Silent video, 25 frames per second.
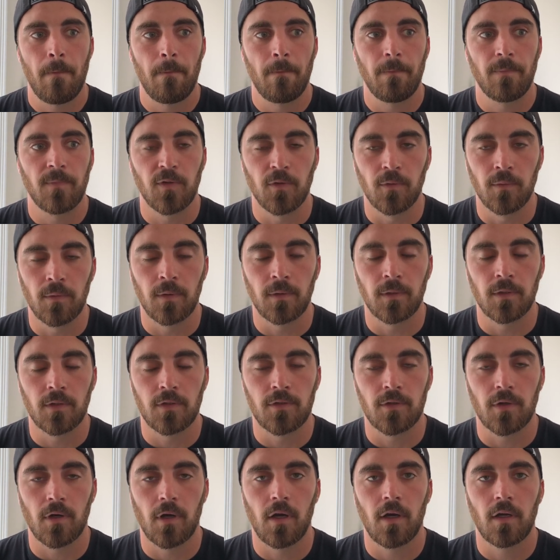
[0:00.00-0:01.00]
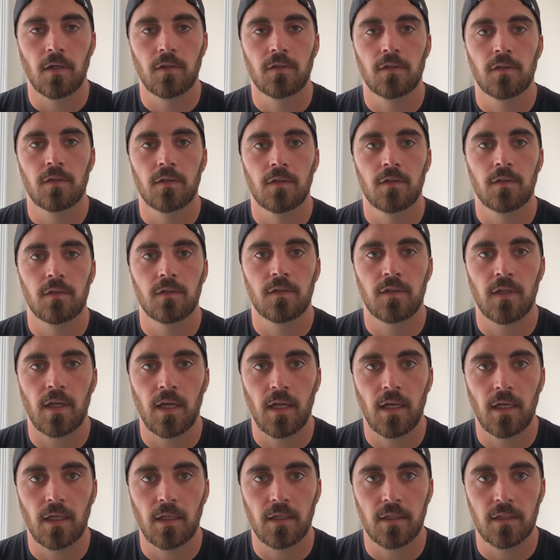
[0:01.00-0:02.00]
doing the drugs,
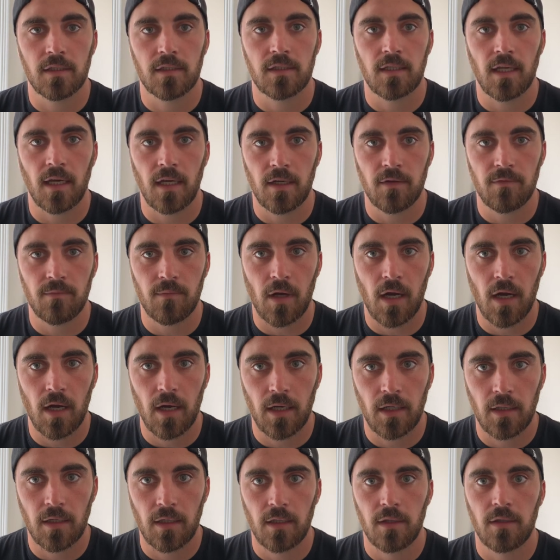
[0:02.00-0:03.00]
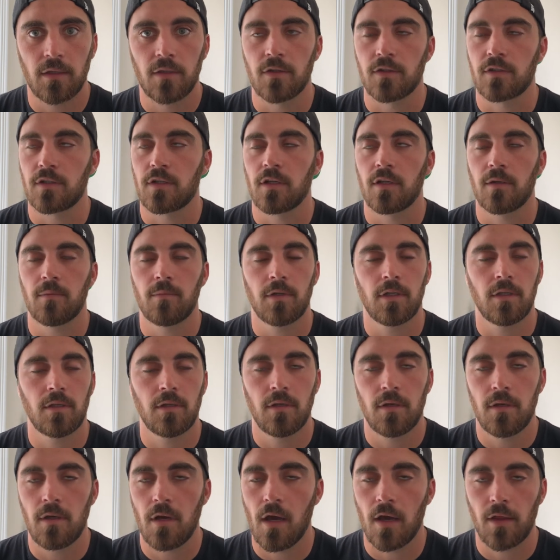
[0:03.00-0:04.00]
staying in this state of mind, there's going to be
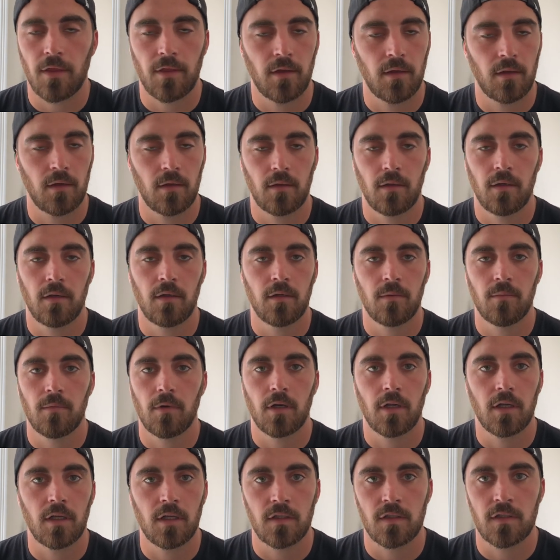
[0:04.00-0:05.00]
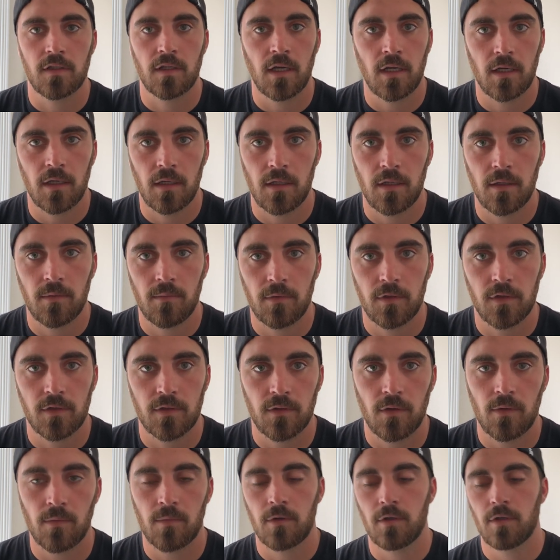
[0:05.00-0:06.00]
nothing anybody can say to him to
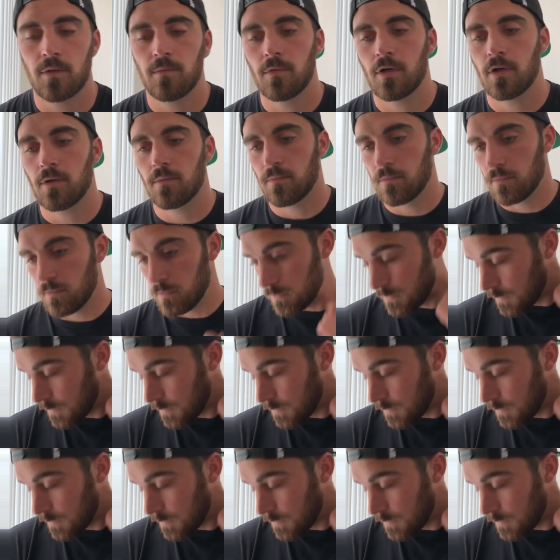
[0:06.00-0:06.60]
sober him up